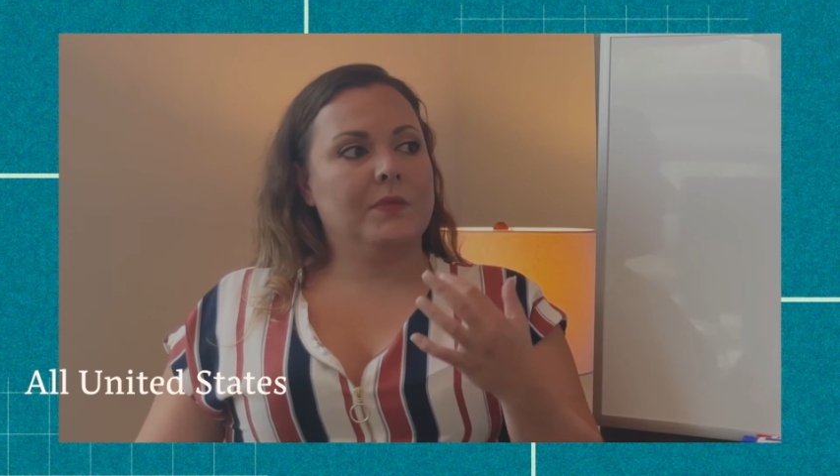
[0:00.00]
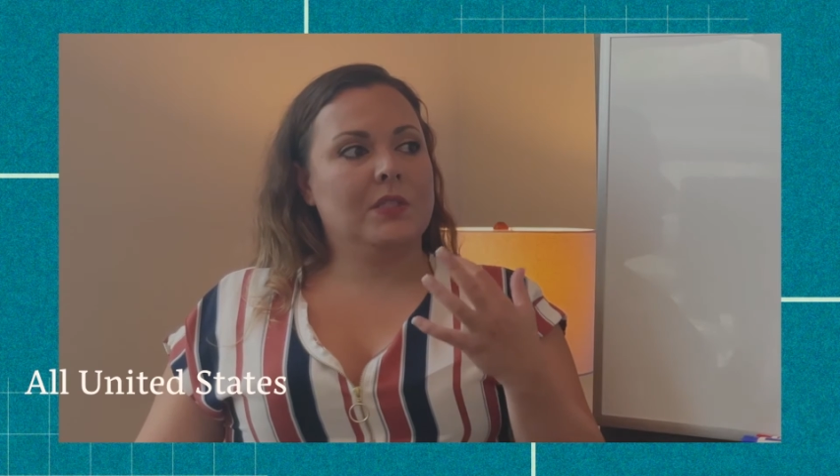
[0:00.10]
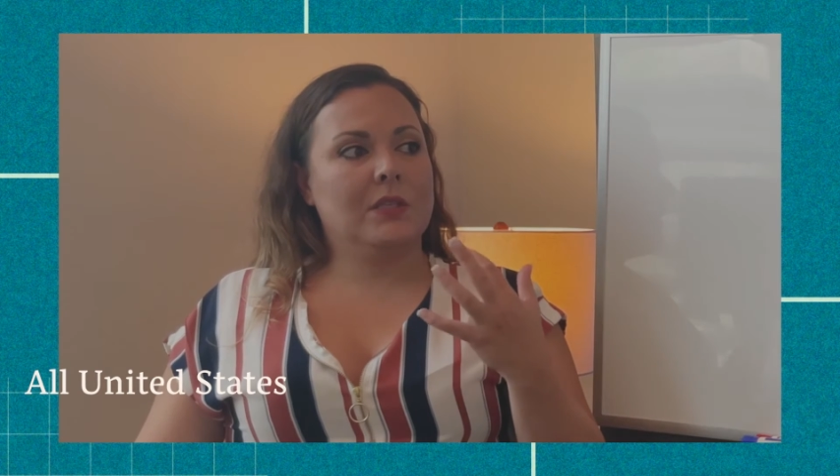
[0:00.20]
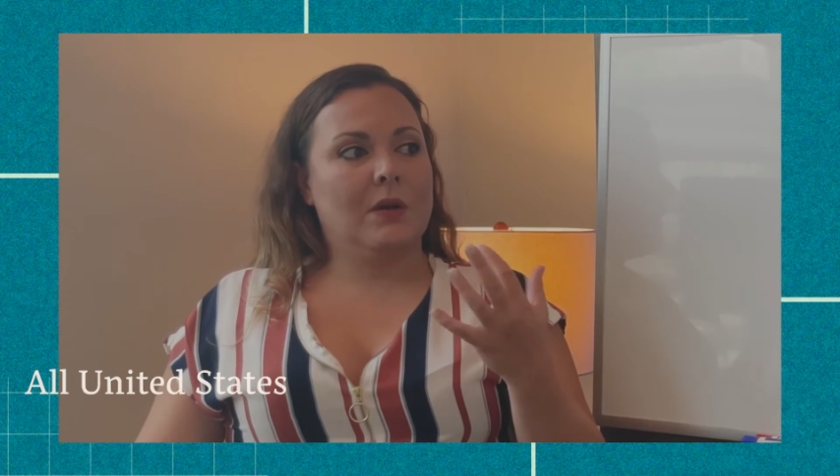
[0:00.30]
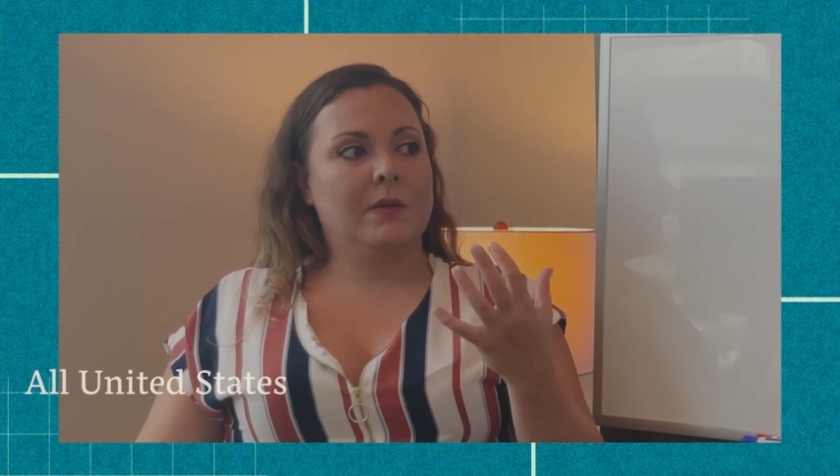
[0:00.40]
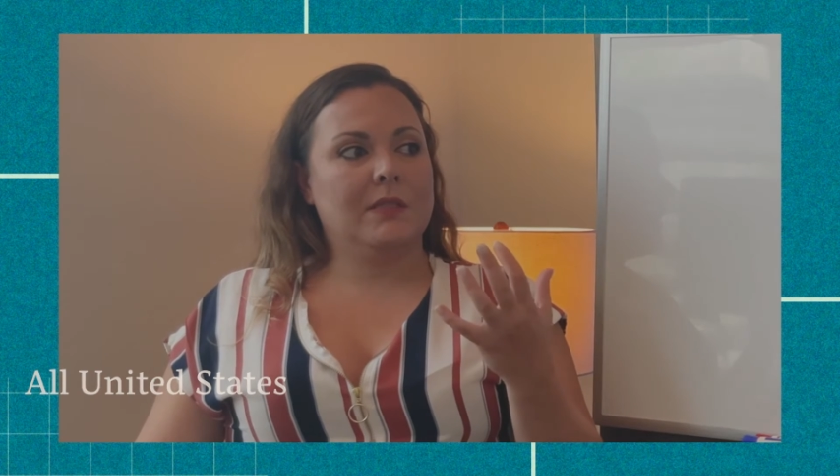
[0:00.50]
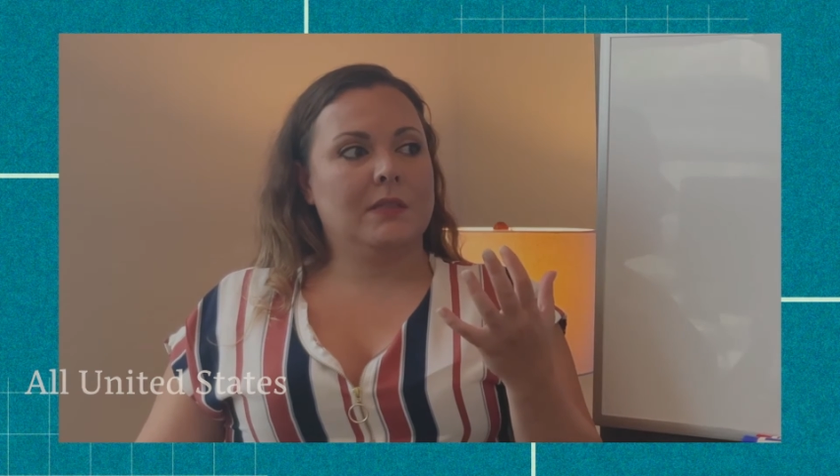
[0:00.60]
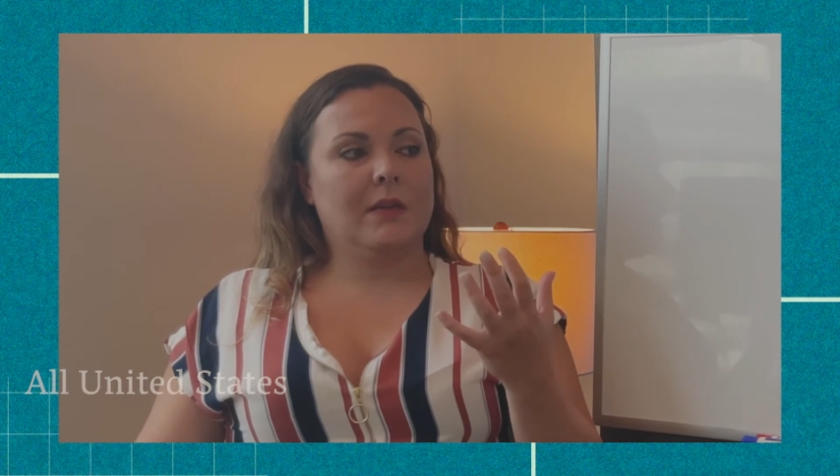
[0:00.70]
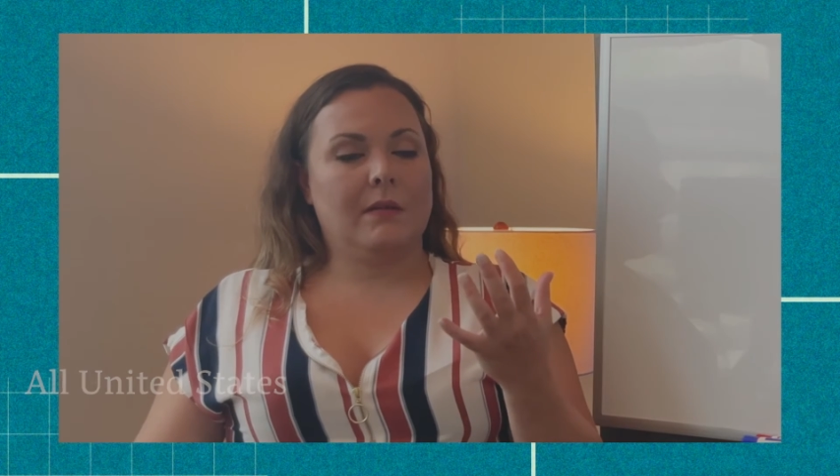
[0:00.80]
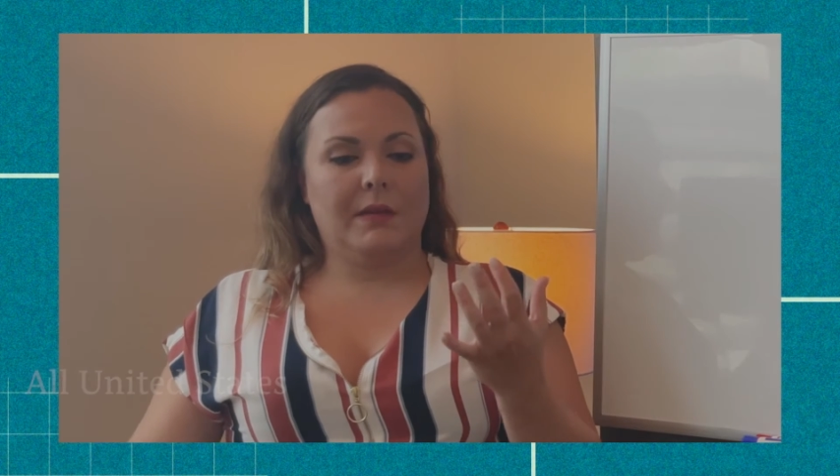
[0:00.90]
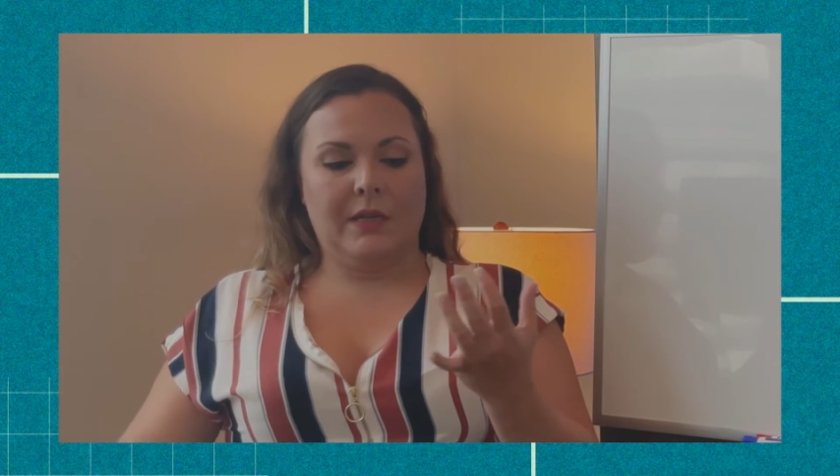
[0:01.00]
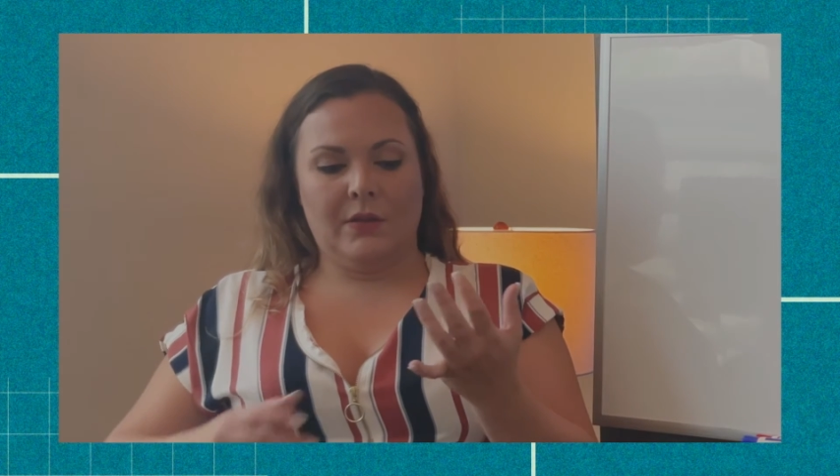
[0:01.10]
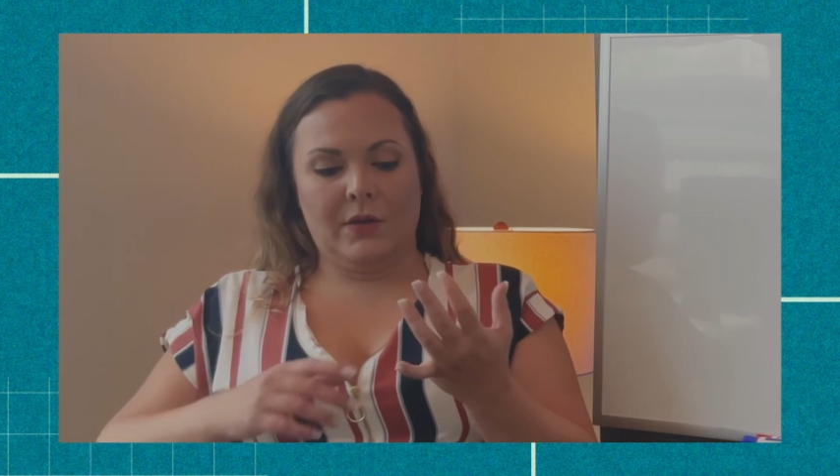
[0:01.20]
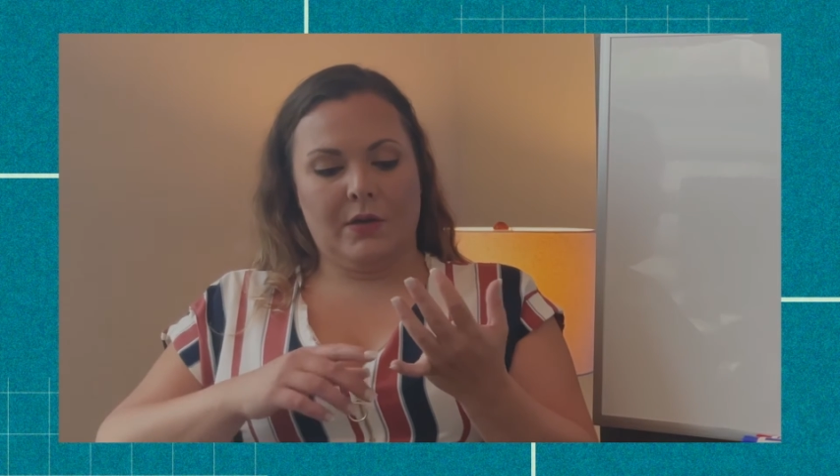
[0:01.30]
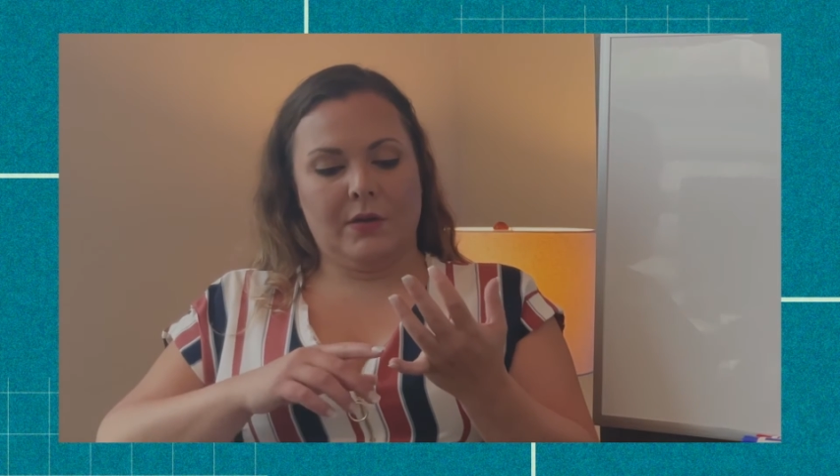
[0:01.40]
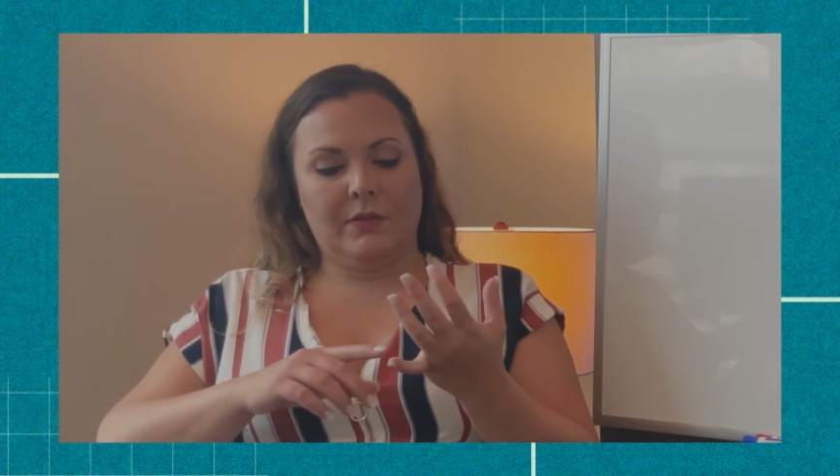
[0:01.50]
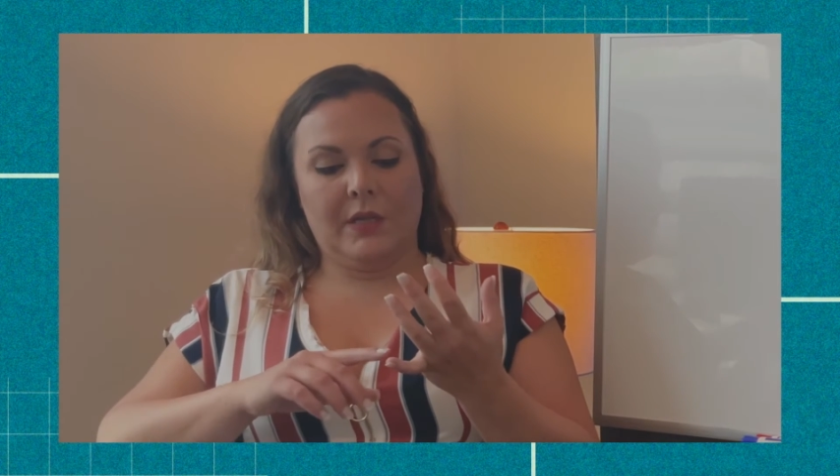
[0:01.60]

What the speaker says: So it's either